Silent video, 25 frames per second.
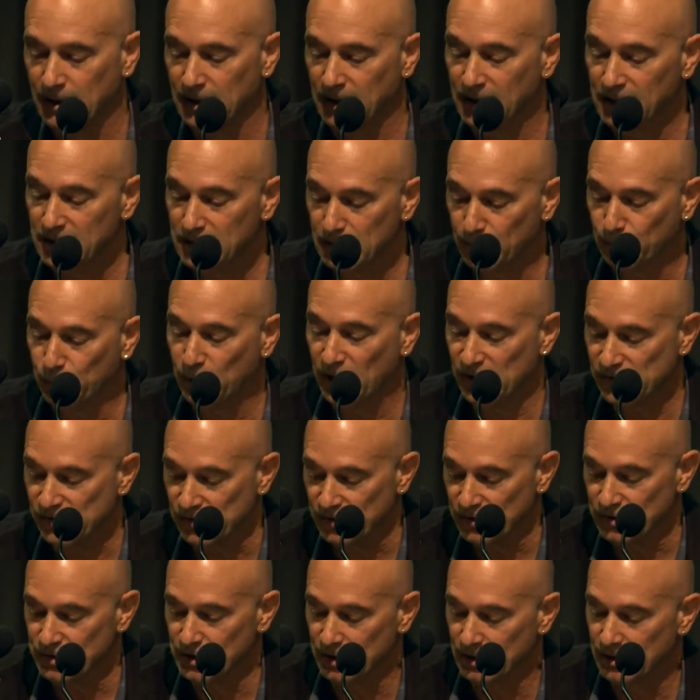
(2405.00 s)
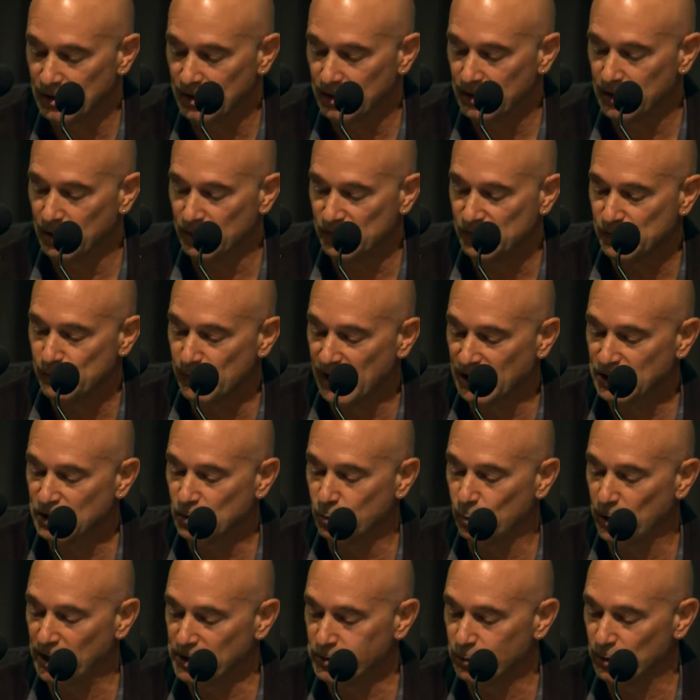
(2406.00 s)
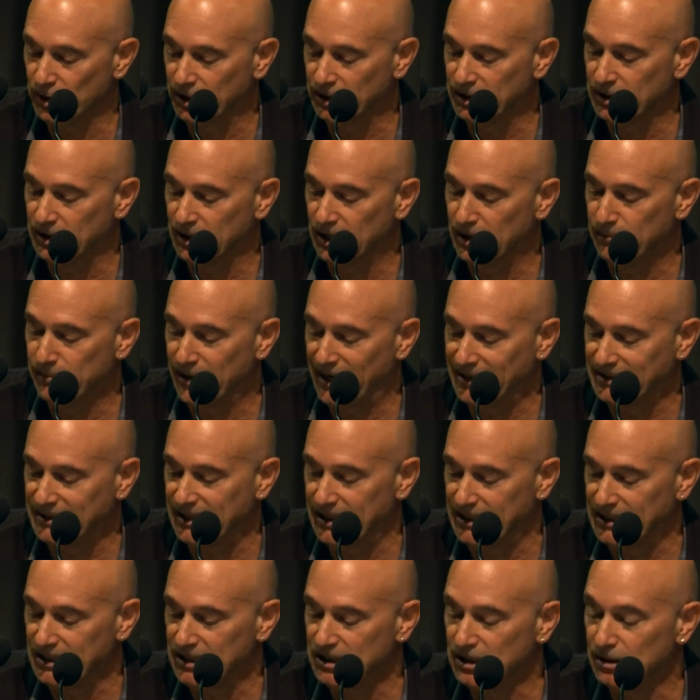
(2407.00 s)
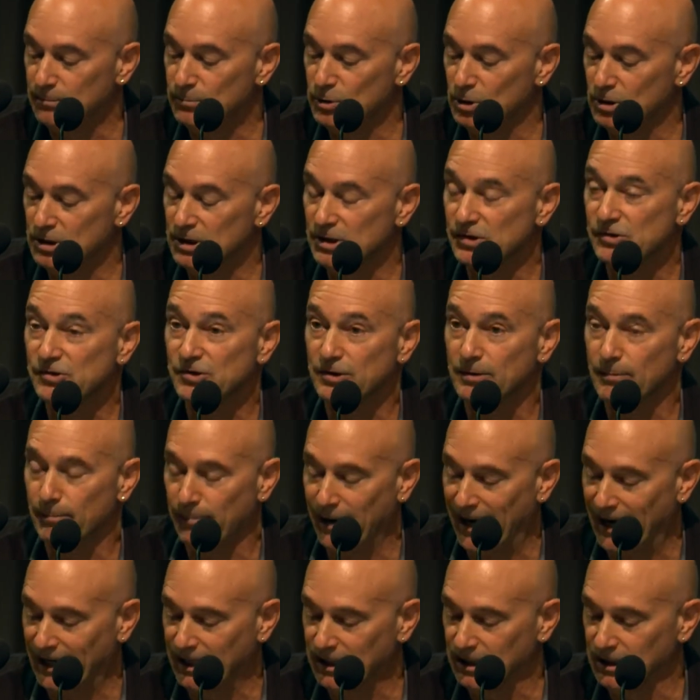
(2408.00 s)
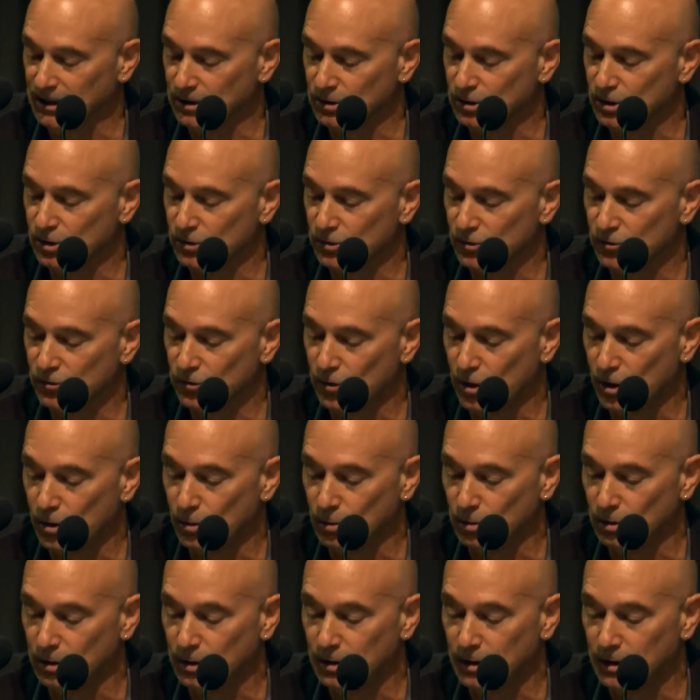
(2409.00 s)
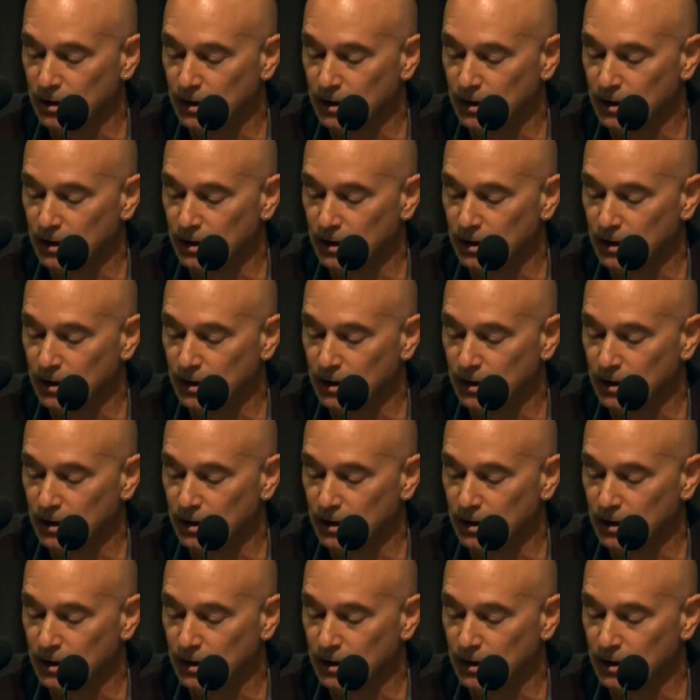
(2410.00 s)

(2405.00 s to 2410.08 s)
In the present, there is much rhetoric about getting communities back in control,